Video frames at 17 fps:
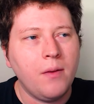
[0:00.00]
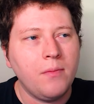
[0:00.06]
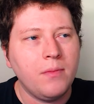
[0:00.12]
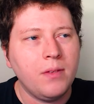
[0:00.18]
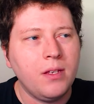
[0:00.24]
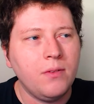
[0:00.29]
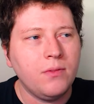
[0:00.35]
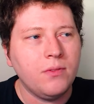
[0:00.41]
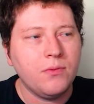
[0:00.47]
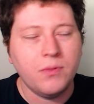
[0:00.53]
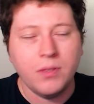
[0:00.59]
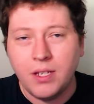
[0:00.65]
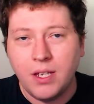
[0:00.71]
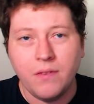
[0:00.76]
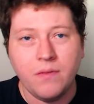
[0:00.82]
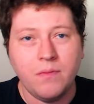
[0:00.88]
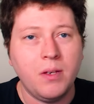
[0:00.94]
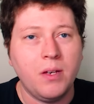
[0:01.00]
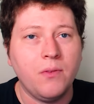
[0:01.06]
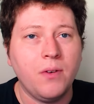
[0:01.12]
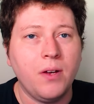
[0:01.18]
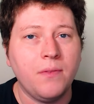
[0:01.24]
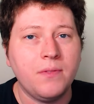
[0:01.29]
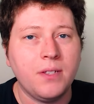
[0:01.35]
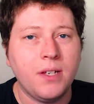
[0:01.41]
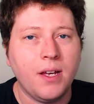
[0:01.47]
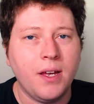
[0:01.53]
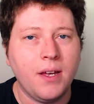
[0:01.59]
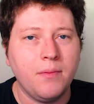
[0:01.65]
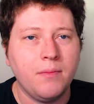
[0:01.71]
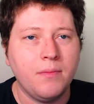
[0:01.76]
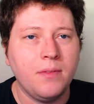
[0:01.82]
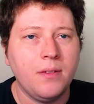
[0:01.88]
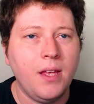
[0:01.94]
he was really giving me a rough
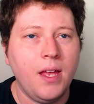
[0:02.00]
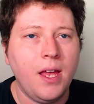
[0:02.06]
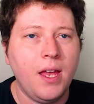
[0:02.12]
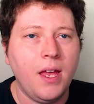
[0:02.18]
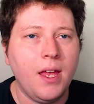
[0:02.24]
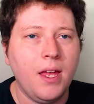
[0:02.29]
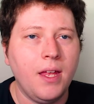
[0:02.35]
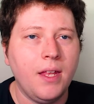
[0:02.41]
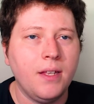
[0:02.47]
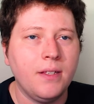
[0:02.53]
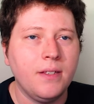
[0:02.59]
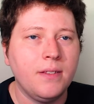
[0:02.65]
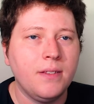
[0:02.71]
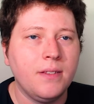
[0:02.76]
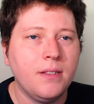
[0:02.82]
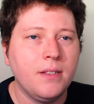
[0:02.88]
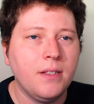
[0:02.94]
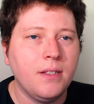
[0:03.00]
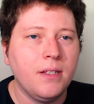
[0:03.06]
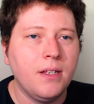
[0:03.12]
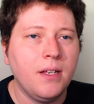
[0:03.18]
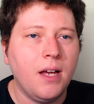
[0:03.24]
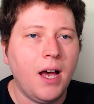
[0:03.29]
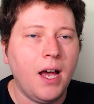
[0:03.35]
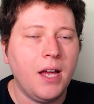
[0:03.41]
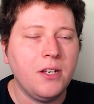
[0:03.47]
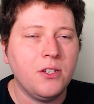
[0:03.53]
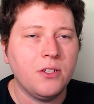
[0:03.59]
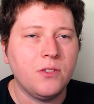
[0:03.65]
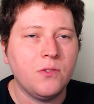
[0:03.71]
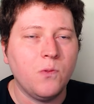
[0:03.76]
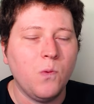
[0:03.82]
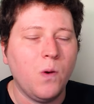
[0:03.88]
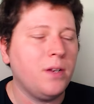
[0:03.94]
time, and I
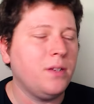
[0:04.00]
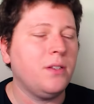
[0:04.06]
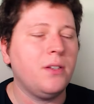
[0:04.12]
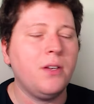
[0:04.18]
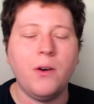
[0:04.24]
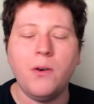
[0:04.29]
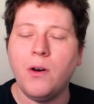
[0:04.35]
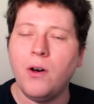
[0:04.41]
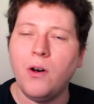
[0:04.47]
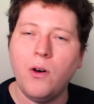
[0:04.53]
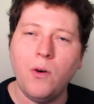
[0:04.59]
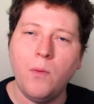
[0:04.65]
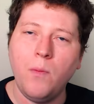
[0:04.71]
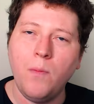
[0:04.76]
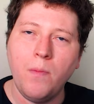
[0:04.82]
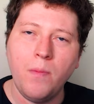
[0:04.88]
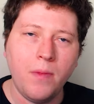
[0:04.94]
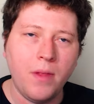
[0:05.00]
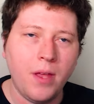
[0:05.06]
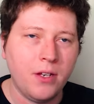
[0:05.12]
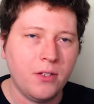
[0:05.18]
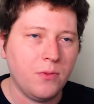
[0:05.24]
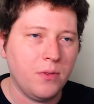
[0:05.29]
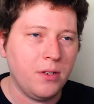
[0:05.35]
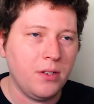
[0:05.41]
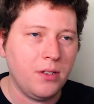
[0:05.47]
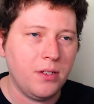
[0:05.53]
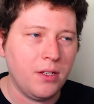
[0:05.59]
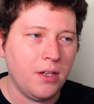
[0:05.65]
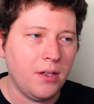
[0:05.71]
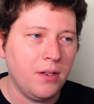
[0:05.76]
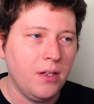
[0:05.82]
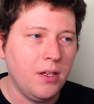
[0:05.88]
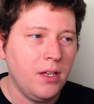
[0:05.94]
just wanted to go home. I just wanted
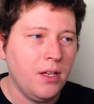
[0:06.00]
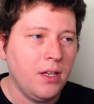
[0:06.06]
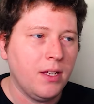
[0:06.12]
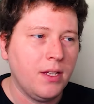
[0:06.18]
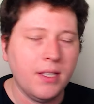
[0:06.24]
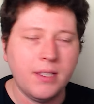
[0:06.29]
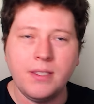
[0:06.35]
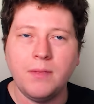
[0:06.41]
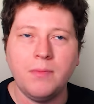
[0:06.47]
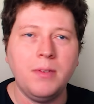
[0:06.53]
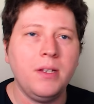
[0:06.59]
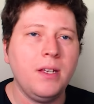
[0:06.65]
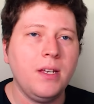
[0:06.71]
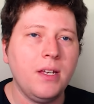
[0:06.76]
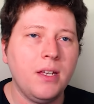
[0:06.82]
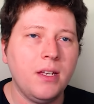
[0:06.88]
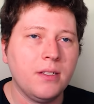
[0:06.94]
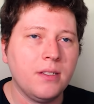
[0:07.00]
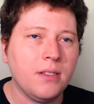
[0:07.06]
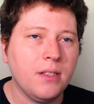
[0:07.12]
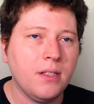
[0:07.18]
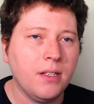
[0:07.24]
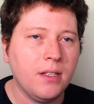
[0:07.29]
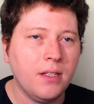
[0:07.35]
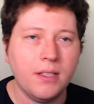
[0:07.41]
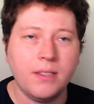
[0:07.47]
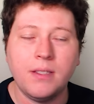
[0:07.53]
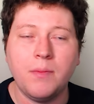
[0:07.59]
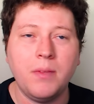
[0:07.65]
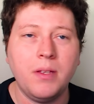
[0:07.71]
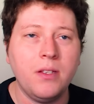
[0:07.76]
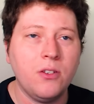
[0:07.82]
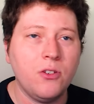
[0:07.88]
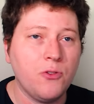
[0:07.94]
to get something to eat, get
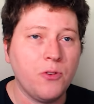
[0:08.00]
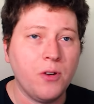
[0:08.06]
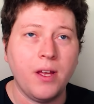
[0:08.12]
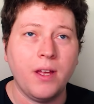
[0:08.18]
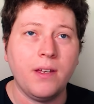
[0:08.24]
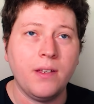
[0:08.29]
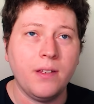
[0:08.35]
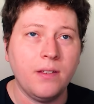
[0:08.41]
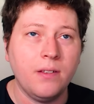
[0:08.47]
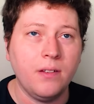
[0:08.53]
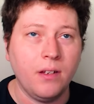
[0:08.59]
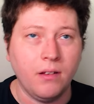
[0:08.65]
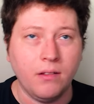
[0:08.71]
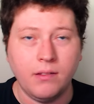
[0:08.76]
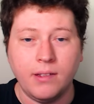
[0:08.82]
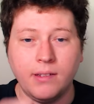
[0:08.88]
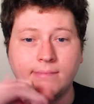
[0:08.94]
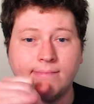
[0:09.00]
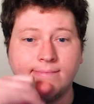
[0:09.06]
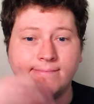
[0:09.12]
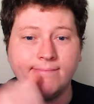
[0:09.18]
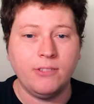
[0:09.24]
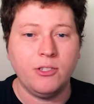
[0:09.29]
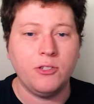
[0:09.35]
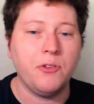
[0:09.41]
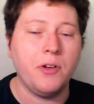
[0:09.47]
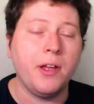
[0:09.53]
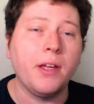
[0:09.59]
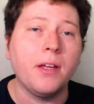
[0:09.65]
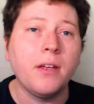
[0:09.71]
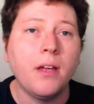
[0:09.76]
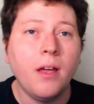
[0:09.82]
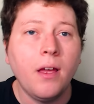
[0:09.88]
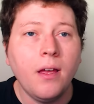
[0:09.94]
something to drink, you know, like
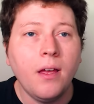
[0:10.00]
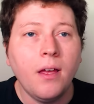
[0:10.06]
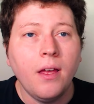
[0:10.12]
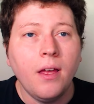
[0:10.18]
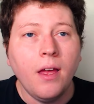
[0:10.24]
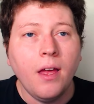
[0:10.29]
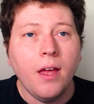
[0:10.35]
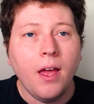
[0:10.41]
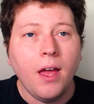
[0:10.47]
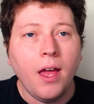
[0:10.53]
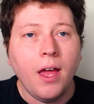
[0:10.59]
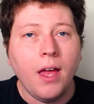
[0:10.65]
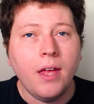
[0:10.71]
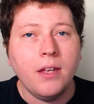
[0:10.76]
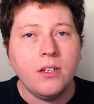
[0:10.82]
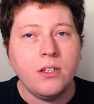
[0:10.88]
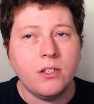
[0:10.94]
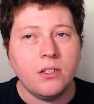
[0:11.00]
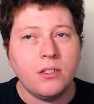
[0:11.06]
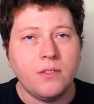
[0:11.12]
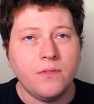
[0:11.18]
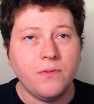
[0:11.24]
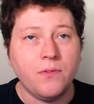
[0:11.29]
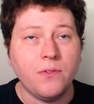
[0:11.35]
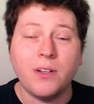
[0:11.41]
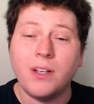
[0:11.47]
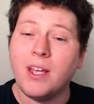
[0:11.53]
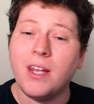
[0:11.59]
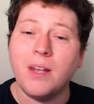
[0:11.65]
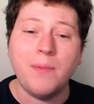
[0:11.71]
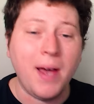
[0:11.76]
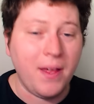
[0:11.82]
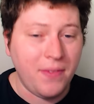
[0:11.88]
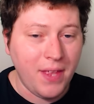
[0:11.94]
drink, and just
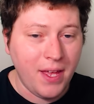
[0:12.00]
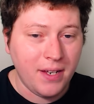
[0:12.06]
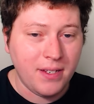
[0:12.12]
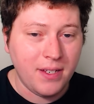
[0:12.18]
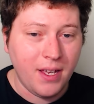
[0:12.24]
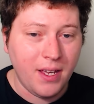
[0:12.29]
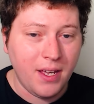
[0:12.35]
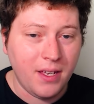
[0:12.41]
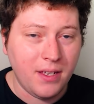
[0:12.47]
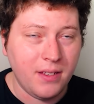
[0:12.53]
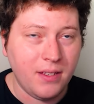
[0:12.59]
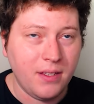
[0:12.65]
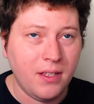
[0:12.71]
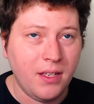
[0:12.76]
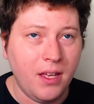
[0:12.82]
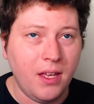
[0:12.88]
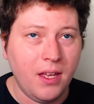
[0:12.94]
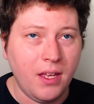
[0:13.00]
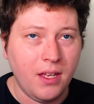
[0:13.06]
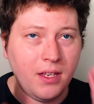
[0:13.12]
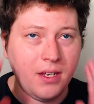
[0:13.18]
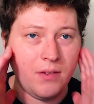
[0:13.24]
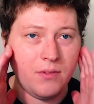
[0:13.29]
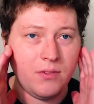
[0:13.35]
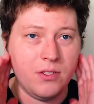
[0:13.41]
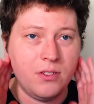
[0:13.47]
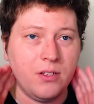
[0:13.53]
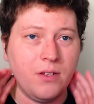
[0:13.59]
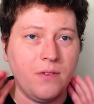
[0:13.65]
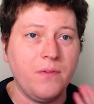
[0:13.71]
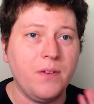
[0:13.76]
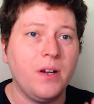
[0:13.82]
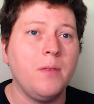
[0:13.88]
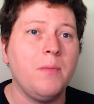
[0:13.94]
forget about that day. And I was just in
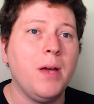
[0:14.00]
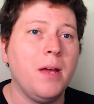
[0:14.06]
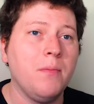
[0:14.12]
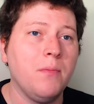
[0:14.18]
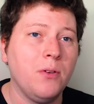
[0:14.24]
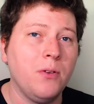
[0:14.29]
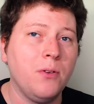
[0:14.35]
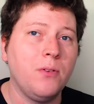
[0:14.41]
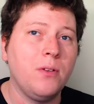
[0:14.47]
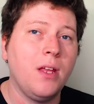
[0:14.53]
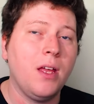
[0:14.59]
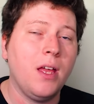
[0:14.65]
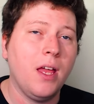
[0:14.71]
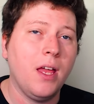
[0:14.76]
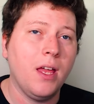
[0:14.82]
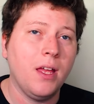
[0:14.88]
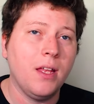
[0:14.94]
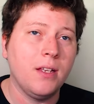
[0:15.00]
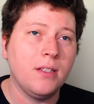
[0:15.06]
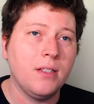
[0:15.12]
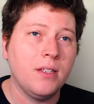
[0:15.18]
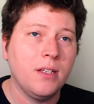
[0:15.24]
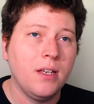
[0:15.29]
a very bad mood. And